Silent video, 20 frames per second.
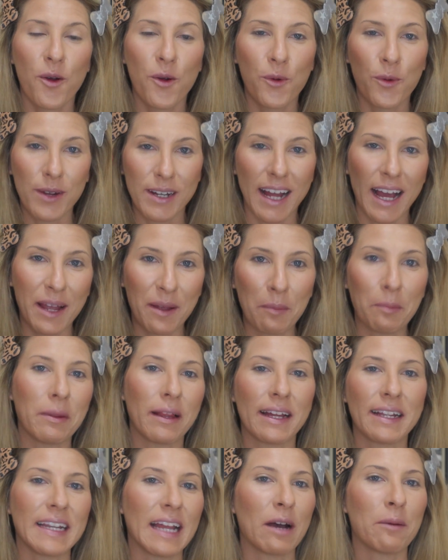when I
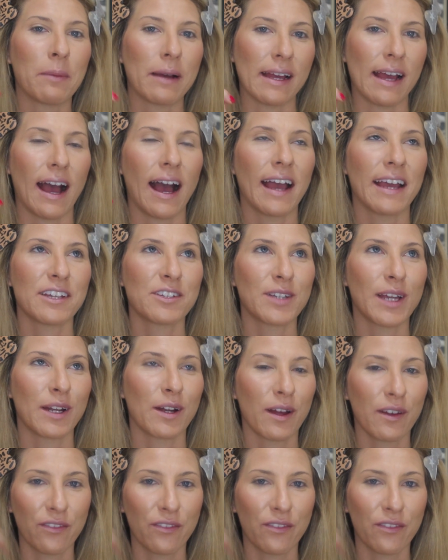blend out my eyeshadow,